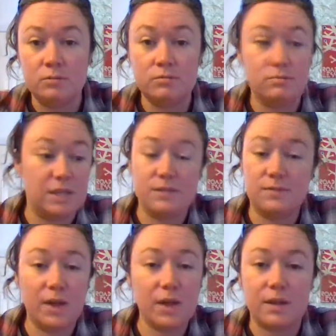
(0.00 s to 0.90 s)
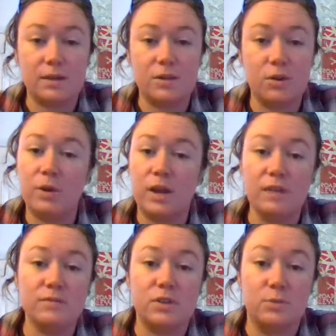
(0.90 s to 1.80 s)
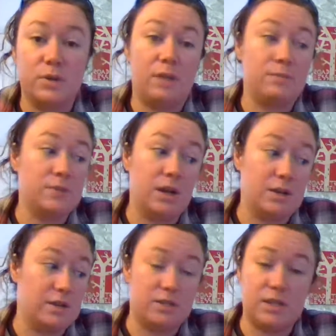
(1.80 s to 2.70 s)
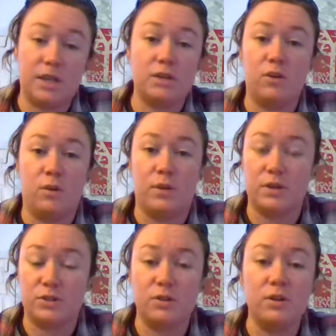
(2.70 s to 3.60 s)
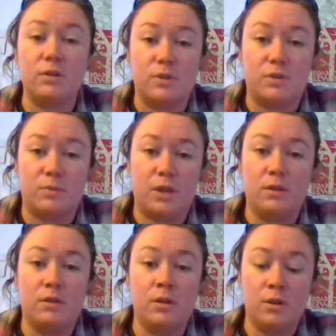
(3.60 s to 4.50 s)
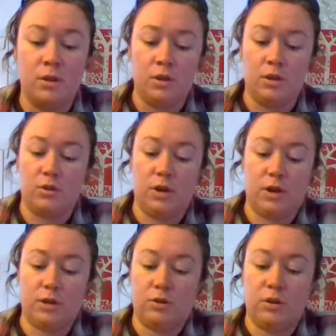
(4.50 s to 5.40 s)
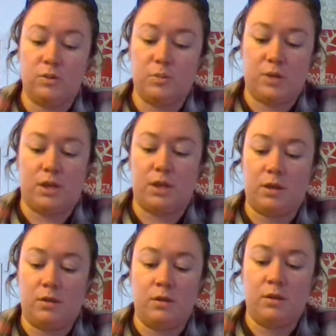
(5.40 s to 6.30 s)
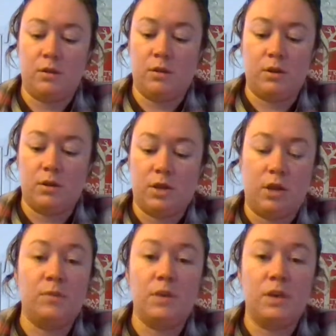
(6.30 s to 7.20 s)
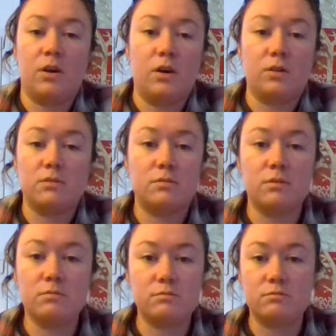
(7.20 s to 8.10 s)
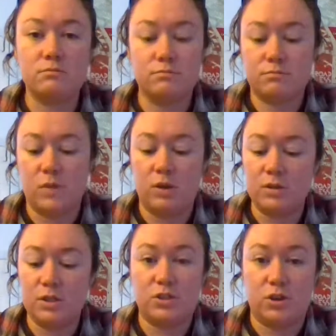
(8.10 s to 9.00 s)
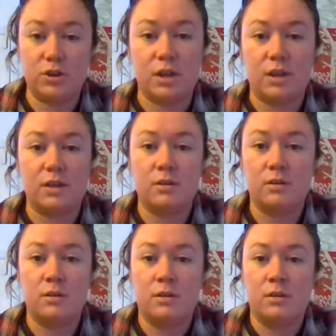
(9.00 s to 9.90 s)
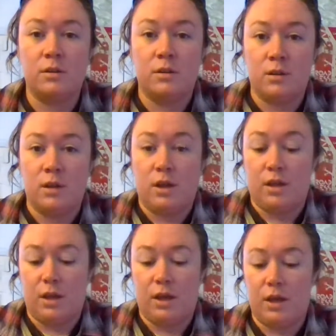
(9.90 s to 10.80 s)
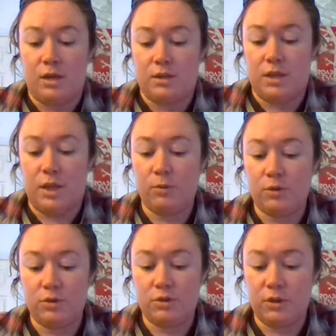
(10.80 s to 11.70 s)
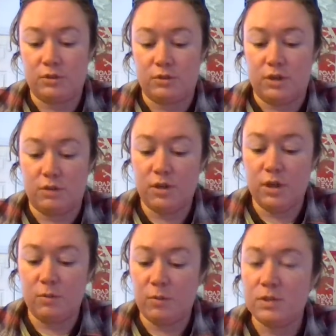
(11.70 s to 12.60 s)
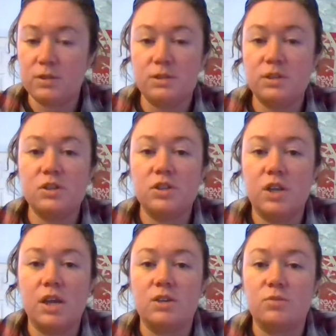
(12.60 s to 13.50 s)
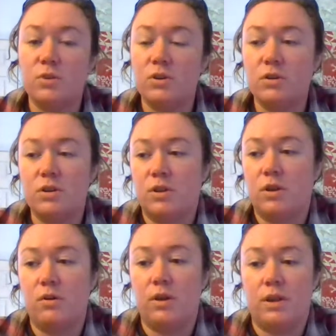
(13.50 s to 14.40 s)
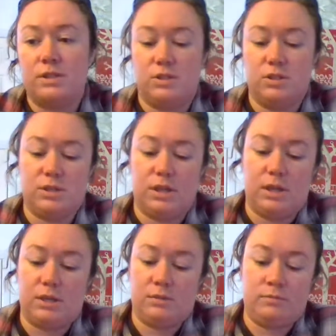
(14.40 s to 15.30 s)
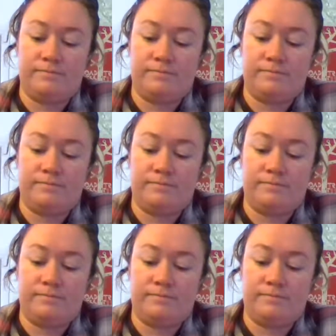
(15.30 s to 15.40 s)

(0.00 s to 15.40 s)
That's fine. You don't have to, but I'm not going to take you on my journey with me. You're not going to be coming on this journey. And Capricorns, you guys are like, okay, when is this going to change? When are, and it's just like,